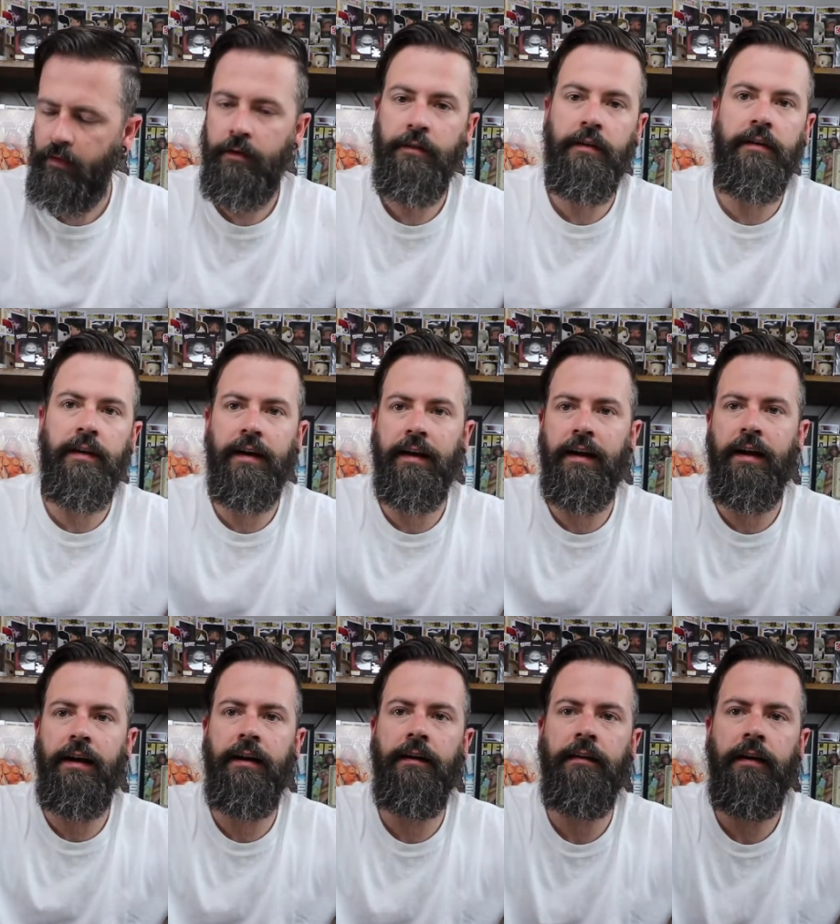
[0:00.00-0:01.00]
and then take an
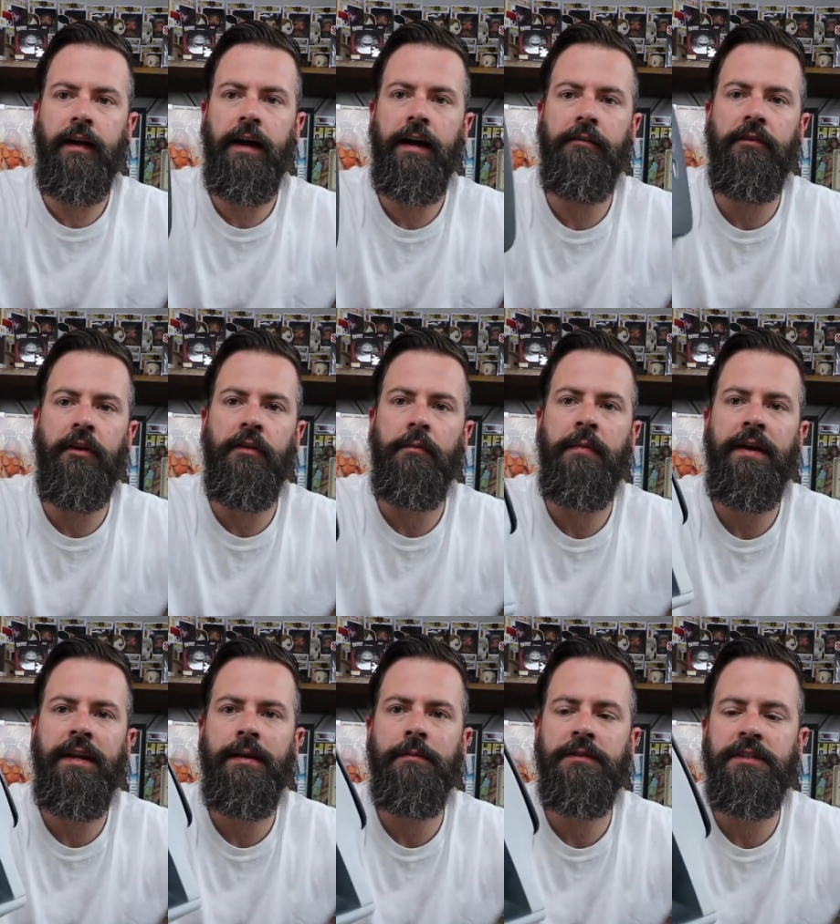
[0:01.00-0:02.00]
iron. I have it on the
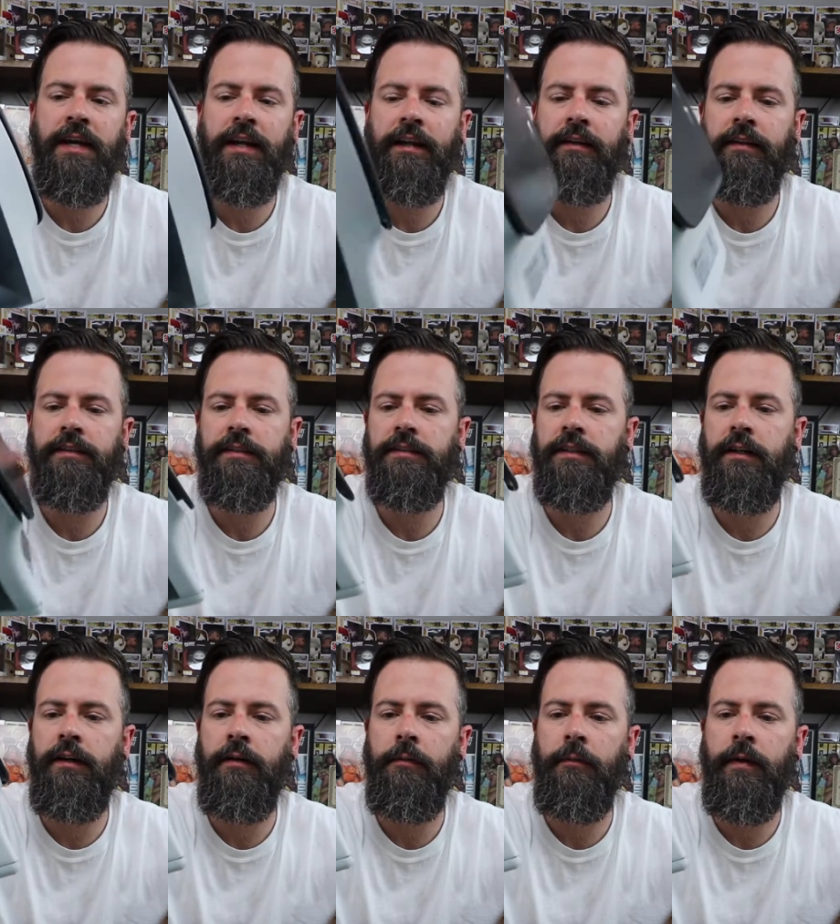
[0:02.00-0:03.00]
medium setting. This is
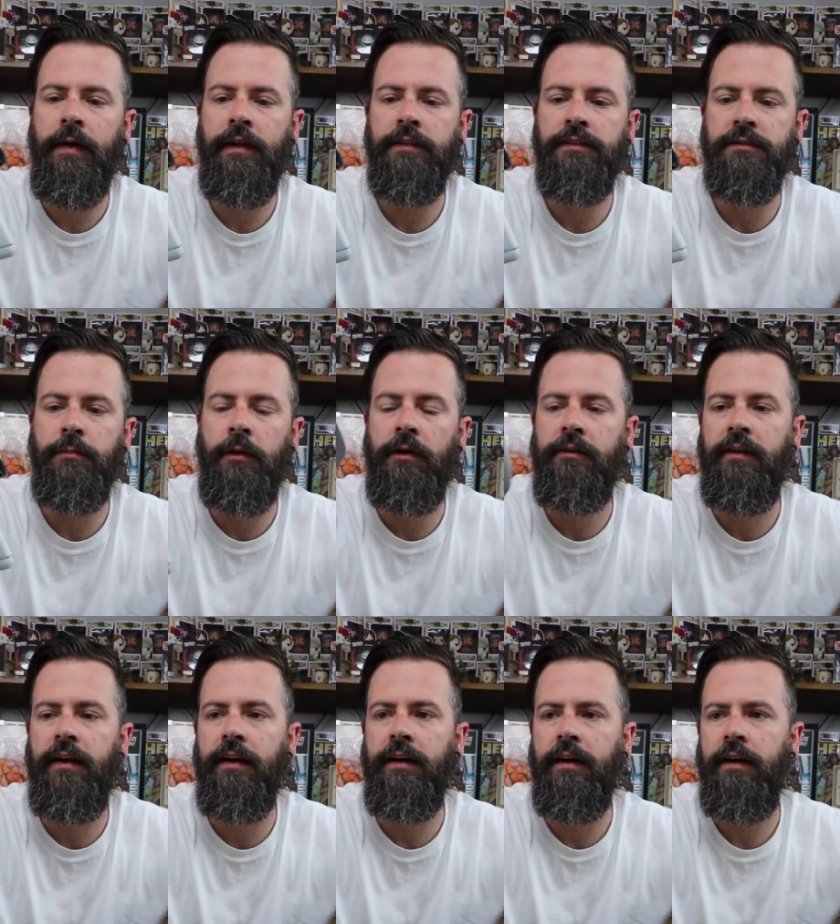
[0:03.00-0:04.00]
a Smart
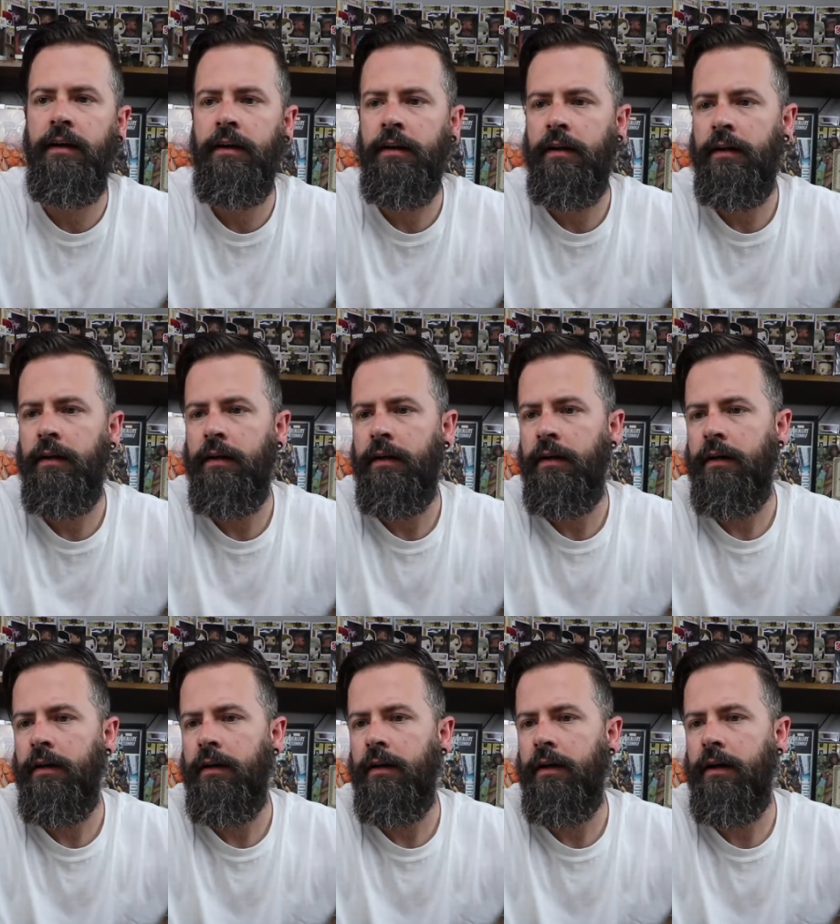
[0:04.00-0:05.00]
Tech.
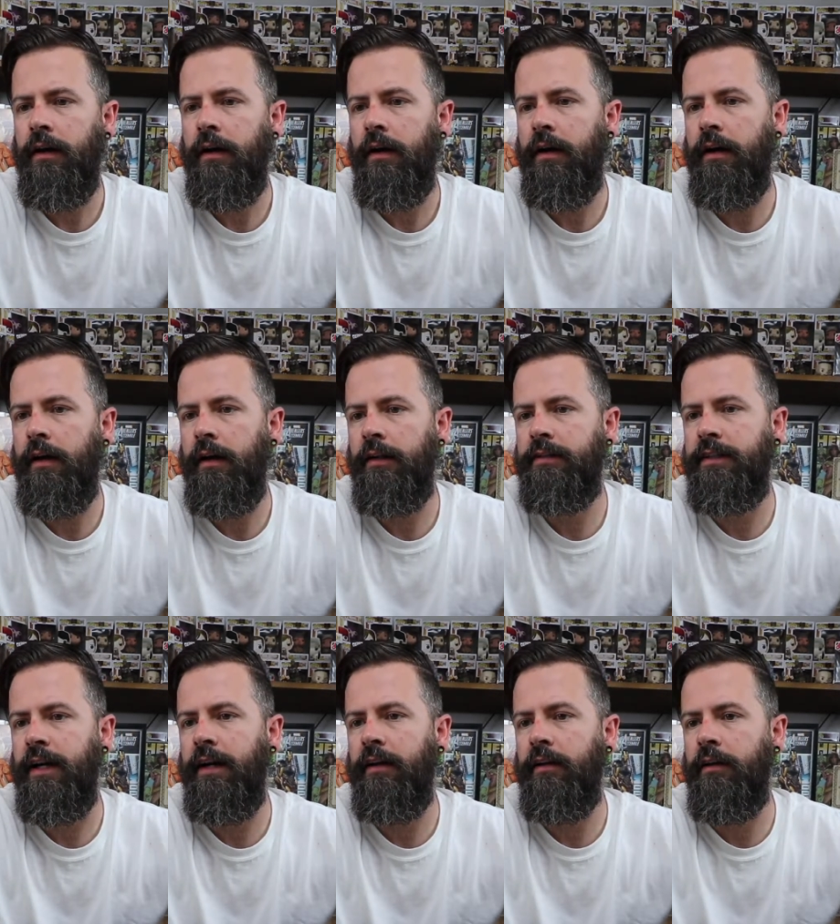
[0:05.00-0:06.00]
It's
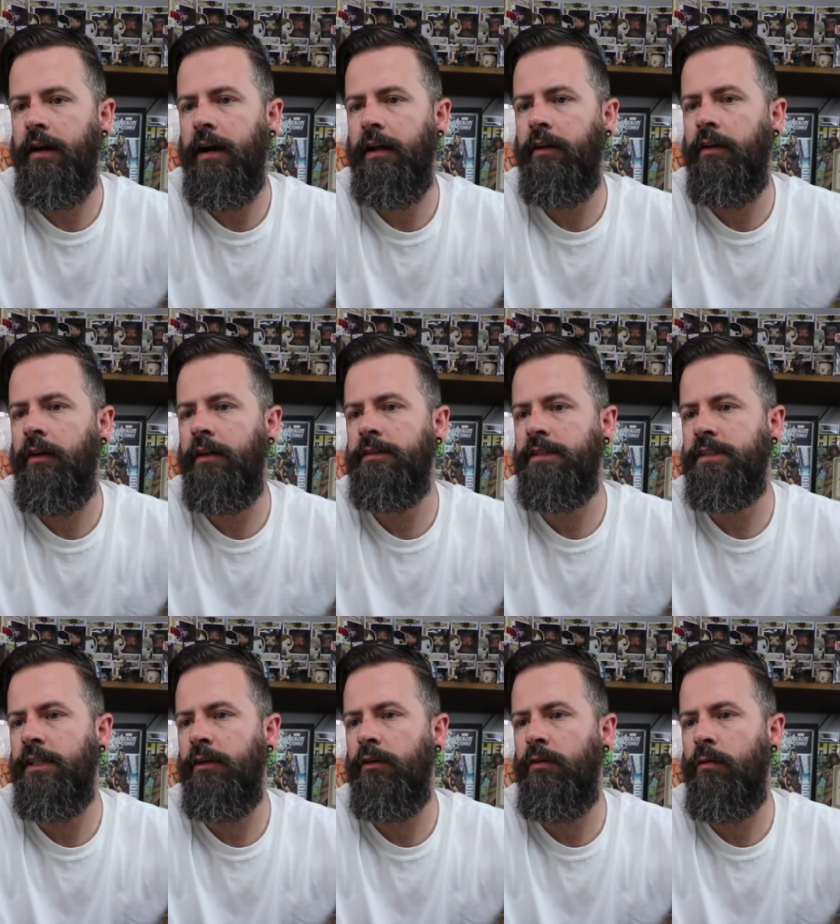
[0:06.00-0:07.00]
got nylon,
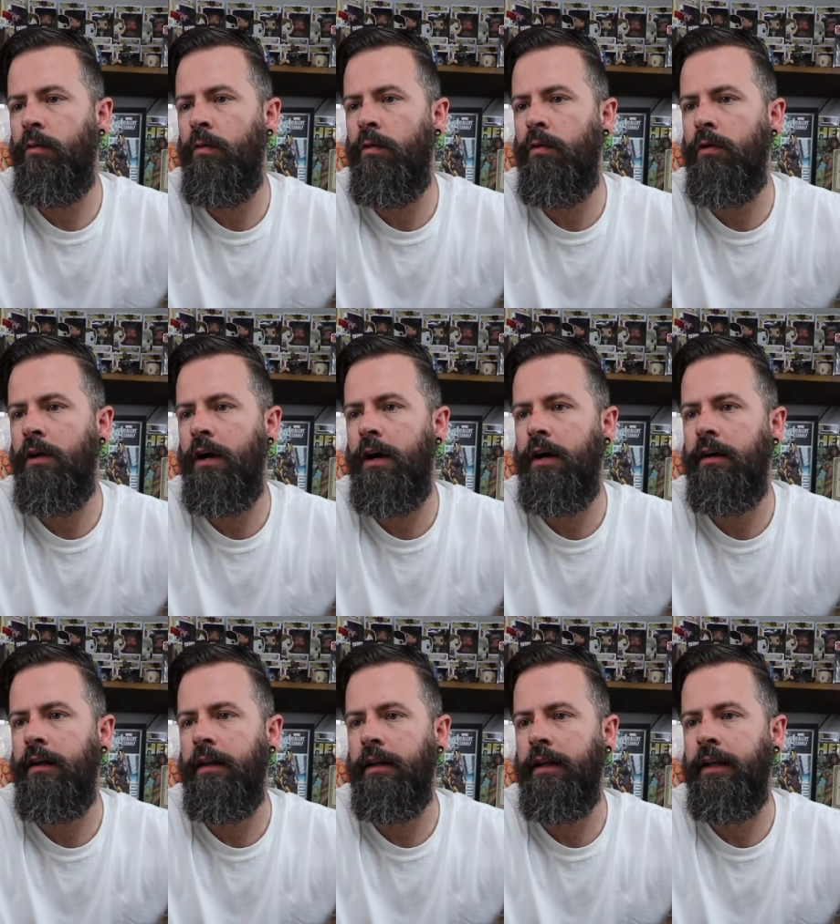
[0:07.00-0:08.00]
silk, wool,
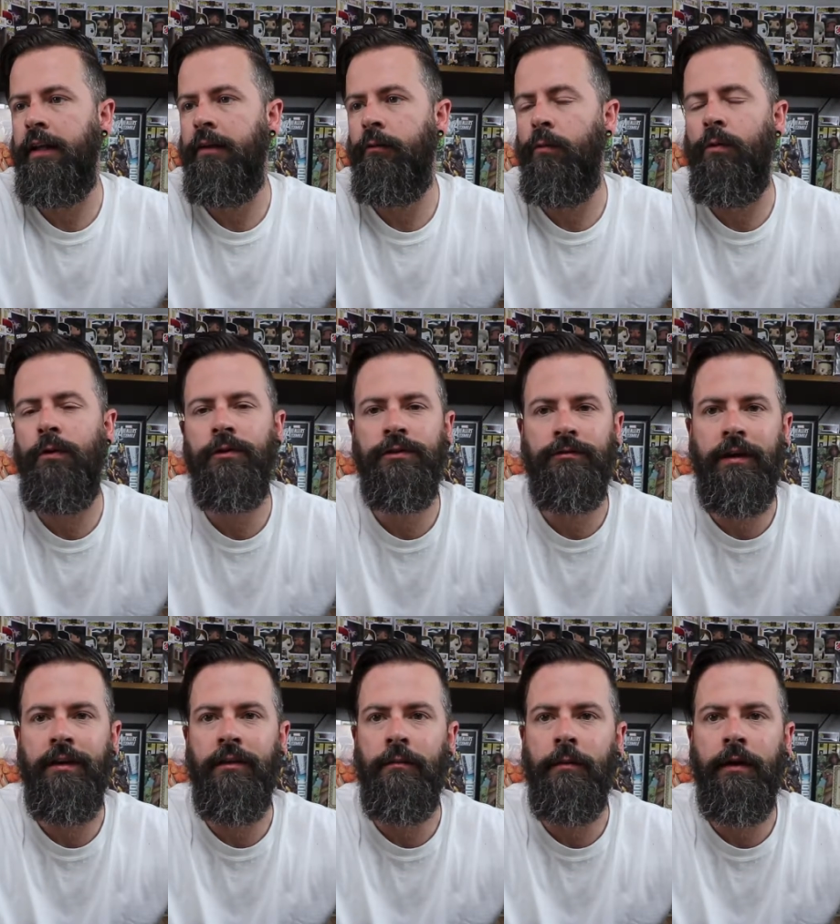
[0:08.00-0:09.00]
cotton, and linen. Wool's
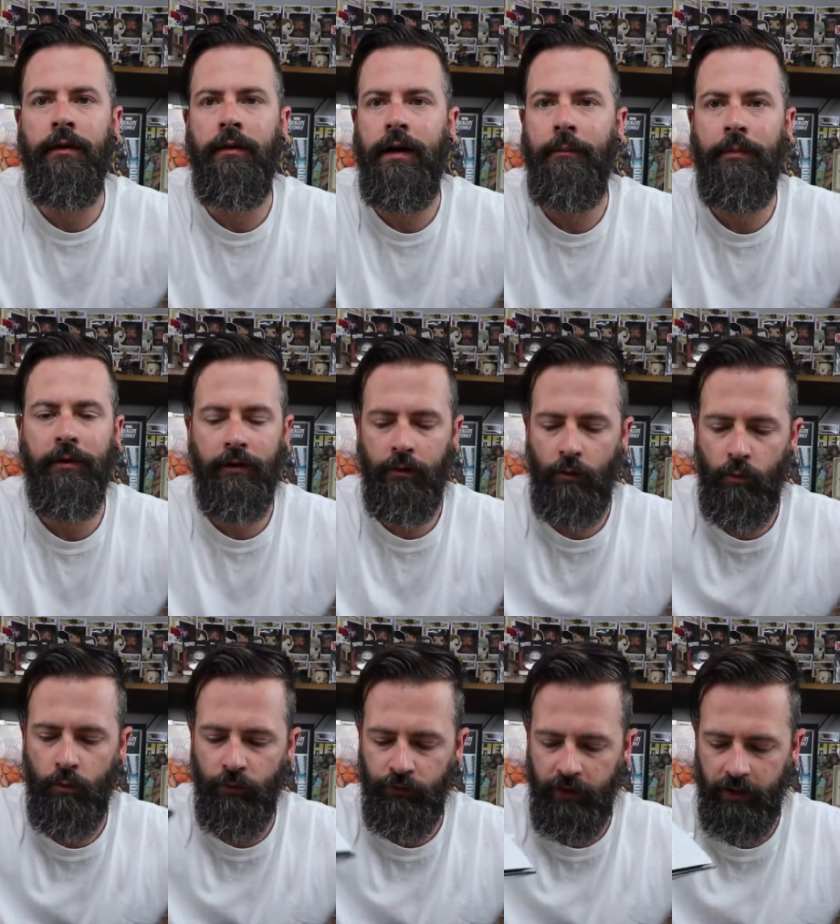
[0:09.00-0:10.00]
right in the middle. I put it on the
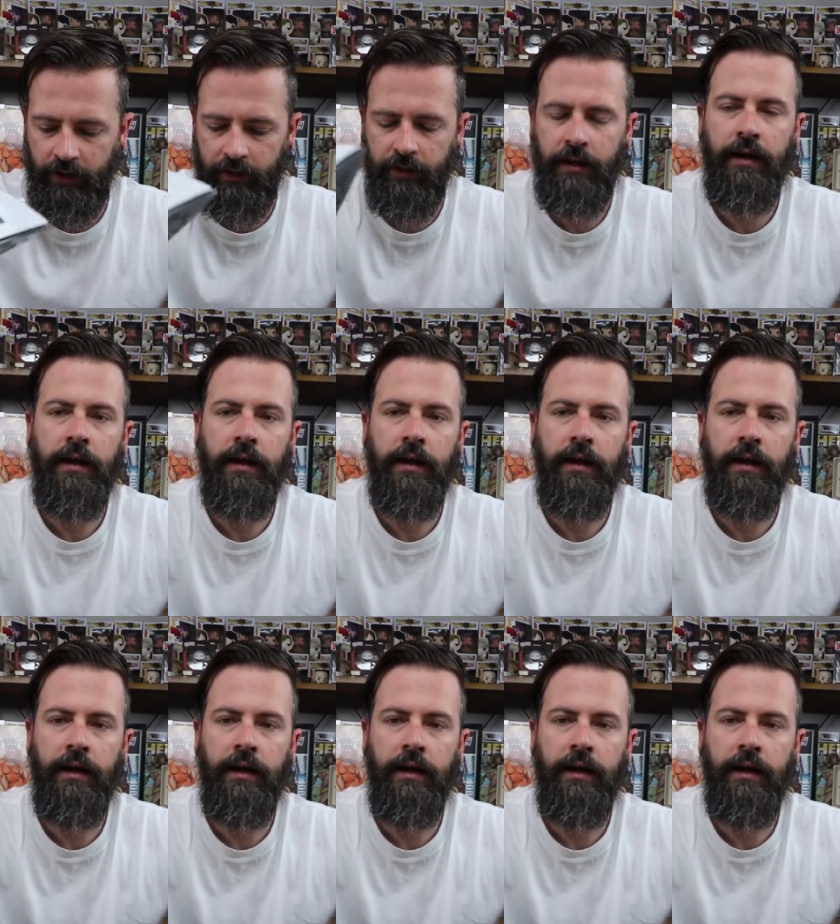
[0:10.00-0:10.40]
wool setting.